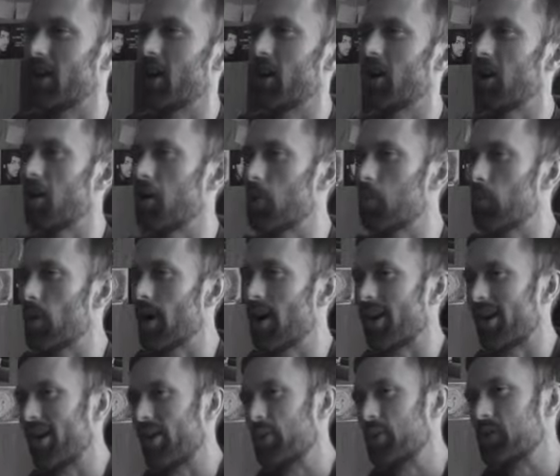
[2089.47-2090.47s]

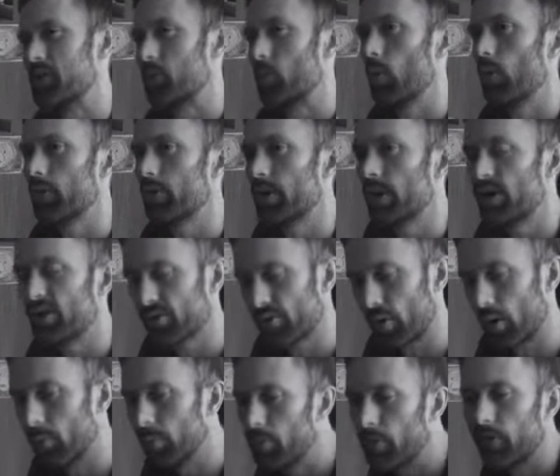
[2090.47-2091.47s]
and I was watching
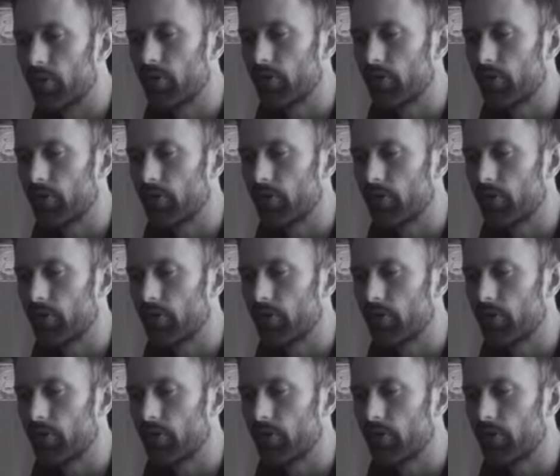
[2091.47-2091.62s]
Trump and